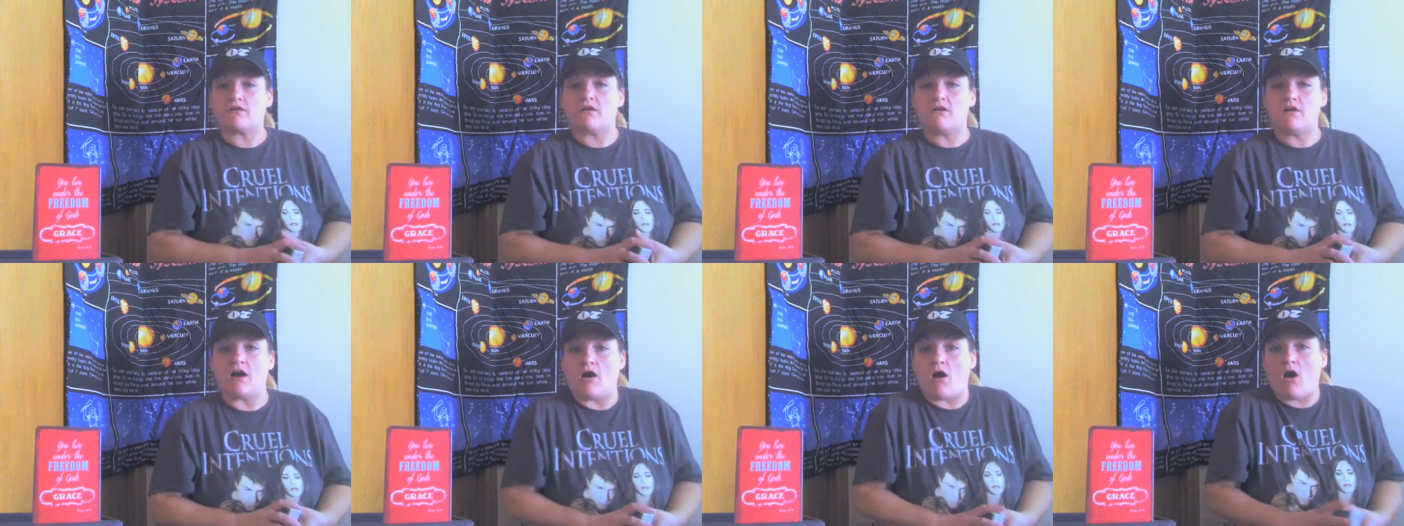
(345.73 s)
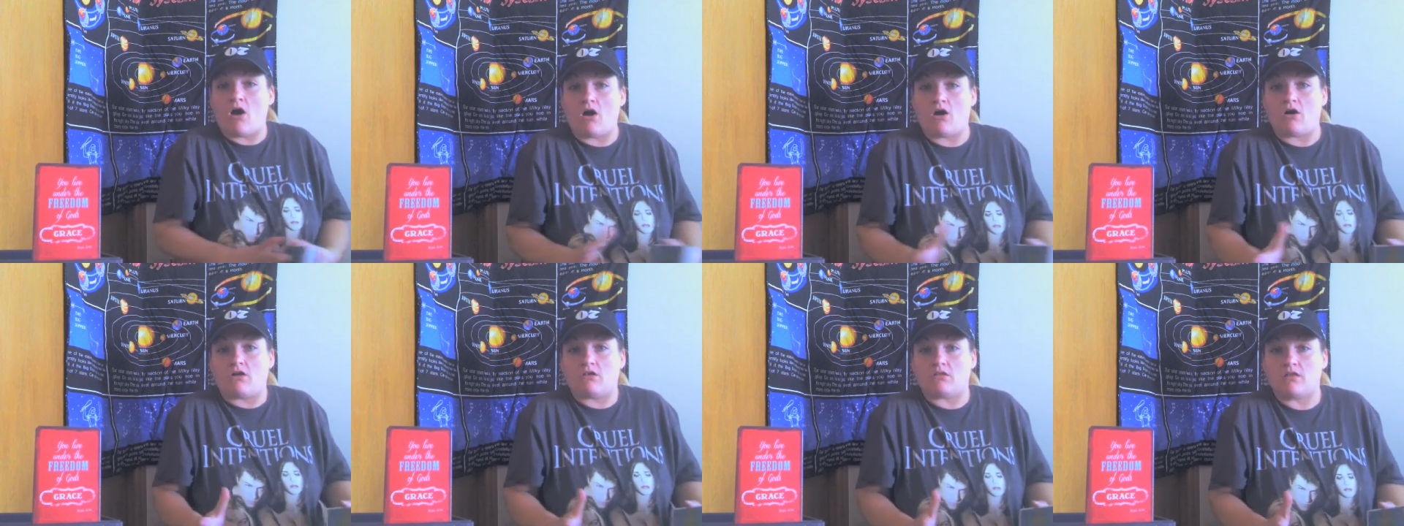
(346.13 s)

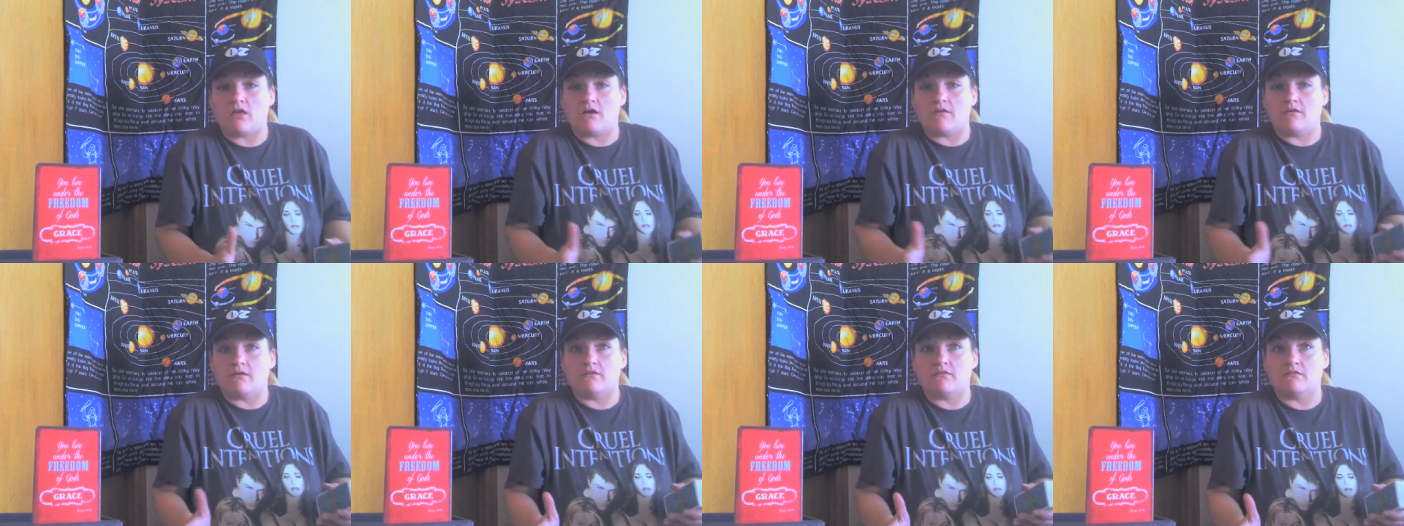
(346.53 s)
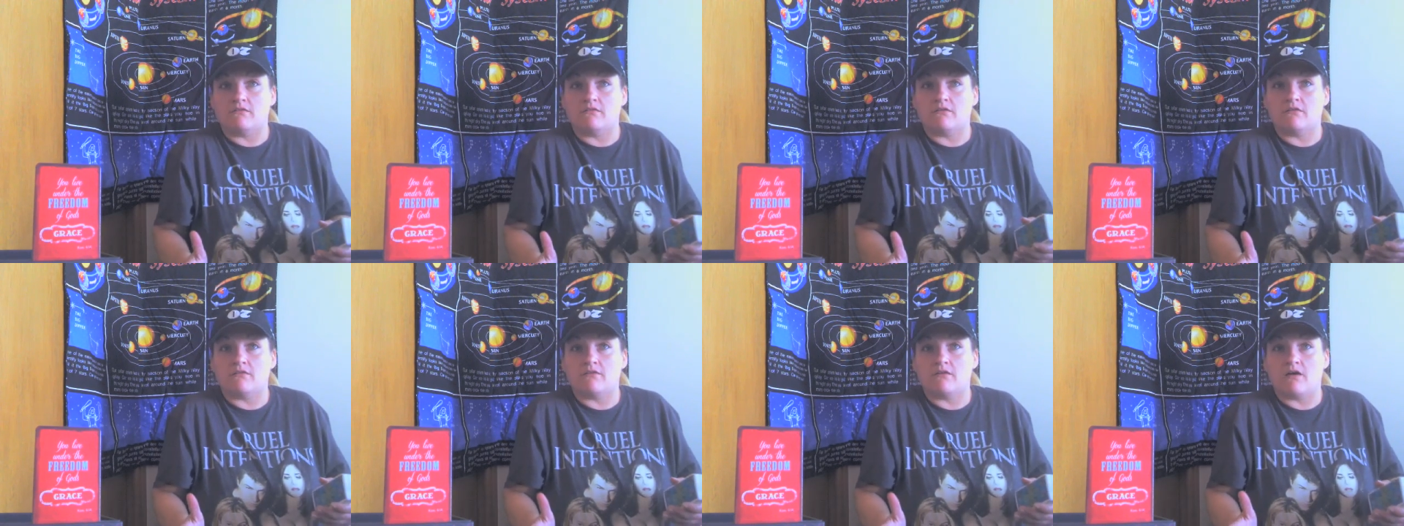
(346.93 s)
all
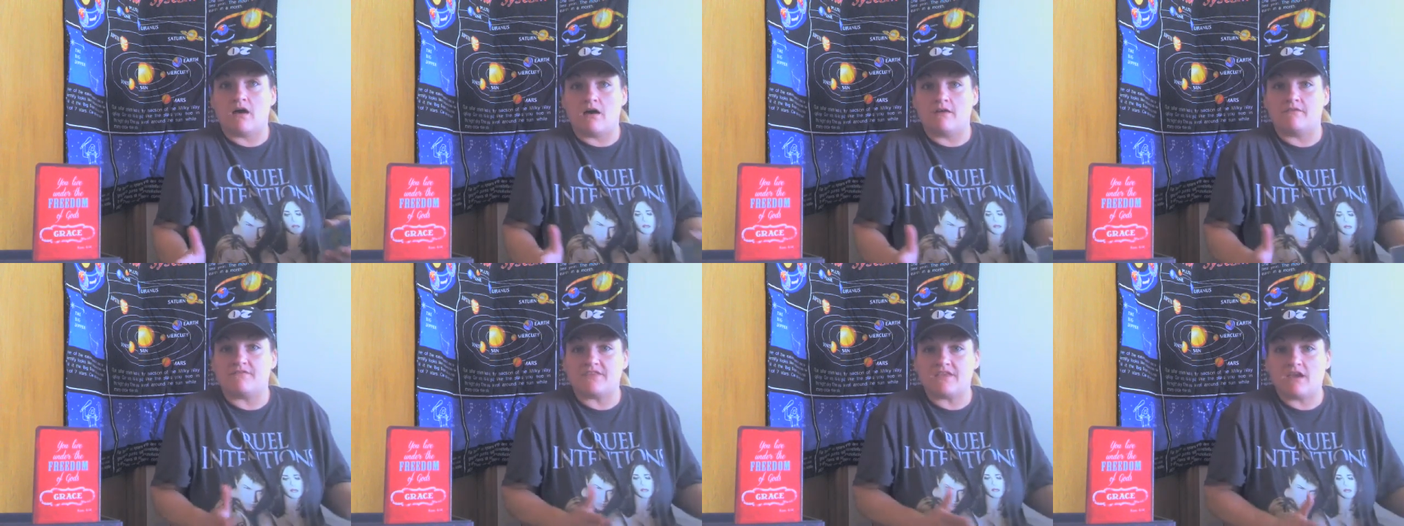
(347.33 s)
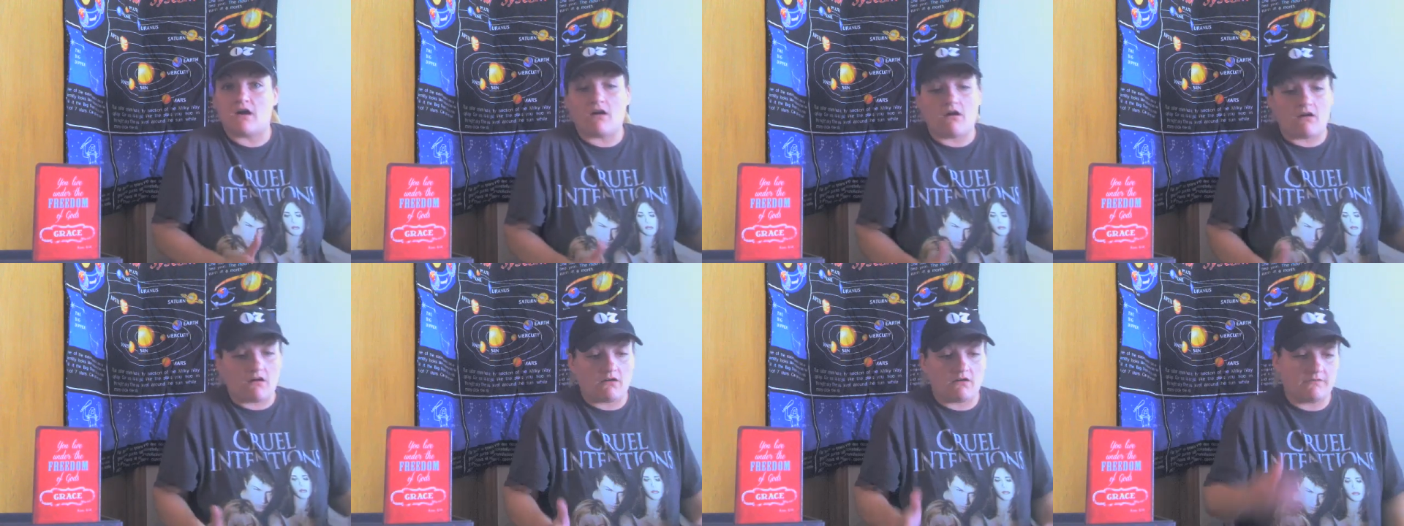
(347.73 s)
of the
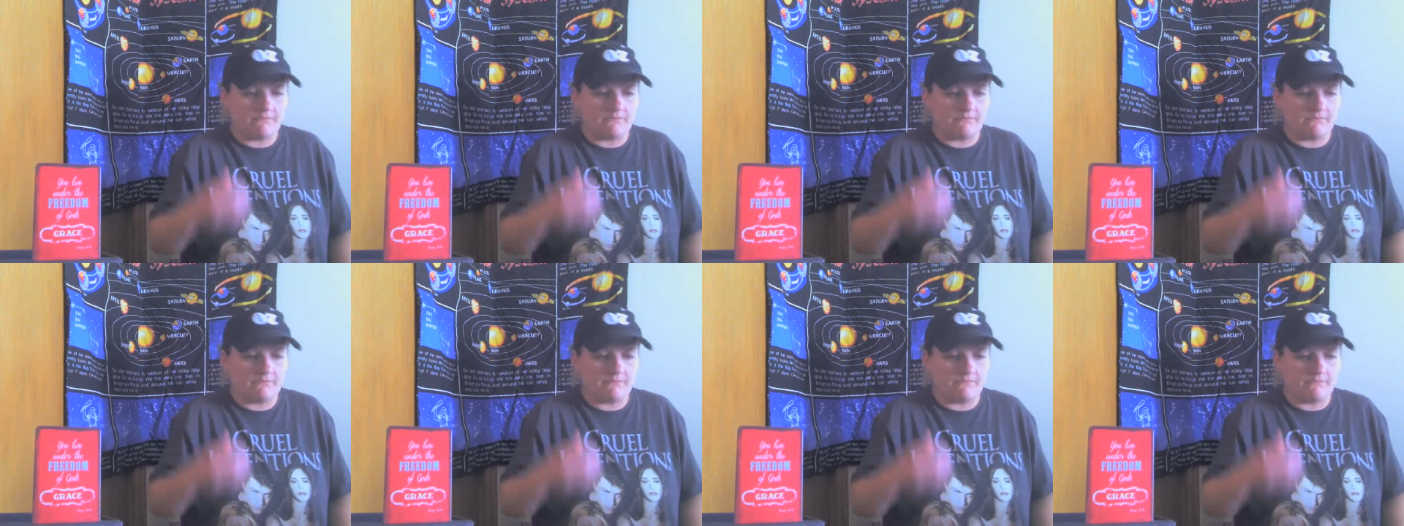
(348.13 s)
all.